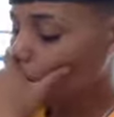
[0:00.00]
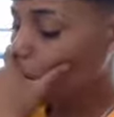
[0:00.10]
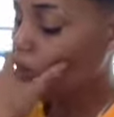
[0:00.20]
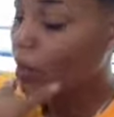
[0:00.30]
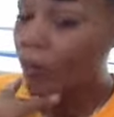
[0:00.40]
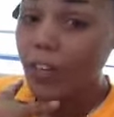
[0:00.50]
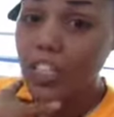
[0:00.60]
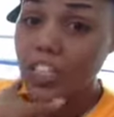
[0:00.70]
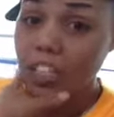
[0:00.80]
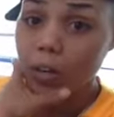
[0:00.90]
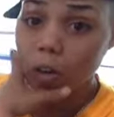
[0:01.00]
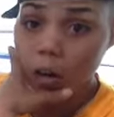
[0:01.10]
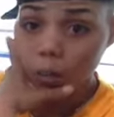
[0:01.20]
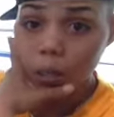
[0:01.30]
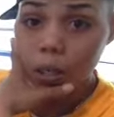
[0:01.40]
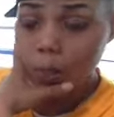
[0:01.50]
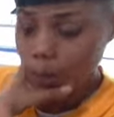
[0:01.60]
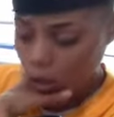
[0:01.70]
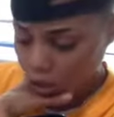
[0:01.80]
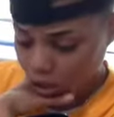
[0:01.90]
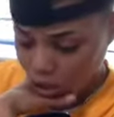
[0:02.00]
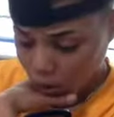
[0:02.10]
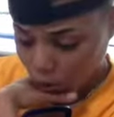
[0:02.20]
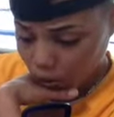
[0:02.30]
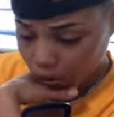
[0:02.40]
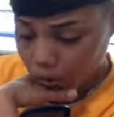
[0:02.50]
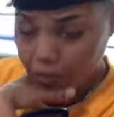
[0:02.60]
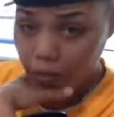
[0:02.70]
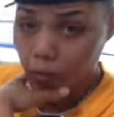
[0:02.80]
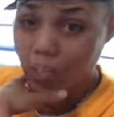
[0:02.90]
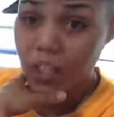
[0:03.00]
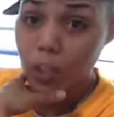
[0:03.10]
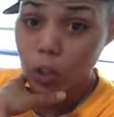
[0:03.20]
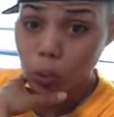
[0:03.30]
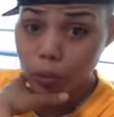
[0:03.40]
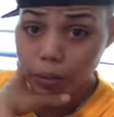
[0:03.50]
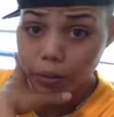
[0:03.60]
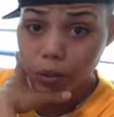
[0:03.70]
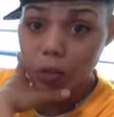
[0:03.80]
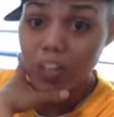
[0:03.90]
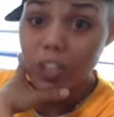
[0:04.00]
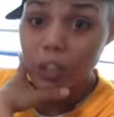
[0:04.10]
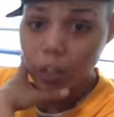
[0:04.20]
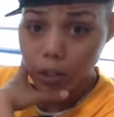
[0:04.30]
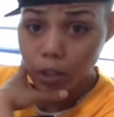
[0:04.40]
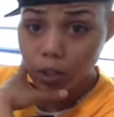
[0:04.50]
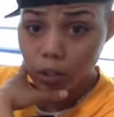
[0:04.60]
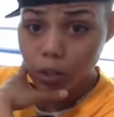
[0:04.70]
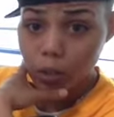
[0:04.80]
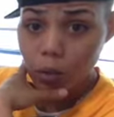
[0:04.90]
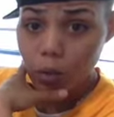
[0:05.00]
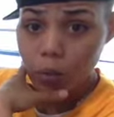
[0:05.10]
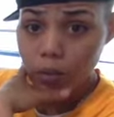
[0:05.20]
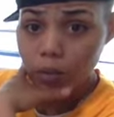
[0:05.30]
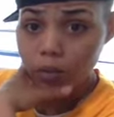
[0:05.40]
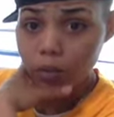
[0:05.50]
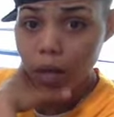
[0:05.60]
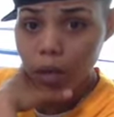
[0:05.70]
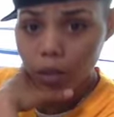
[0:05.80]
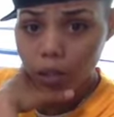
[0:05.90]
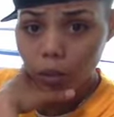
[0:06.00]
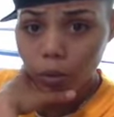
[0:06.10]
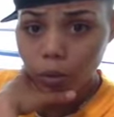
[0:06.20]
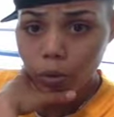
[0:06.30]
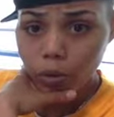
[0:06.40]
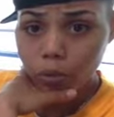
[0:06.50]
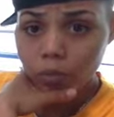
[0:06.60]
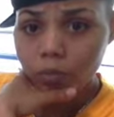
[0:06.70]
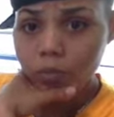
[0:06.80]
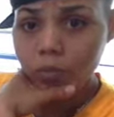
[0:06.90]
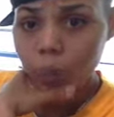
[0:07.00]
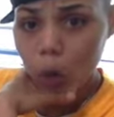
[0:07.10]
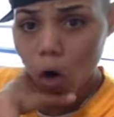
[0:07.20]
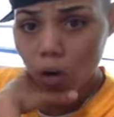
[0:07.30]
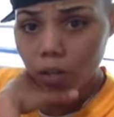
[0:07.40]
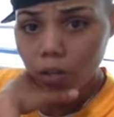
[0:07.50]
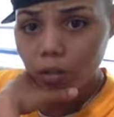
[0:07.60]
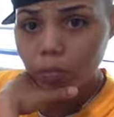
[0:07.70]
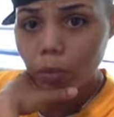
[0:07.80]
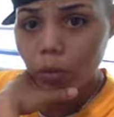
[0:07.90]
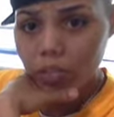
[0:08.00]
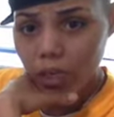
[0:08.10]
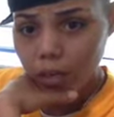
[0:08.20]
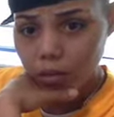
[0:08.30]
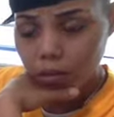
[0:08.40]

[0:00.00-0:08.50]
But they're facing their karma because this Queen of Cups is a righteous woman, a righteous woman, honest, pure, pure-hearted, pure intent.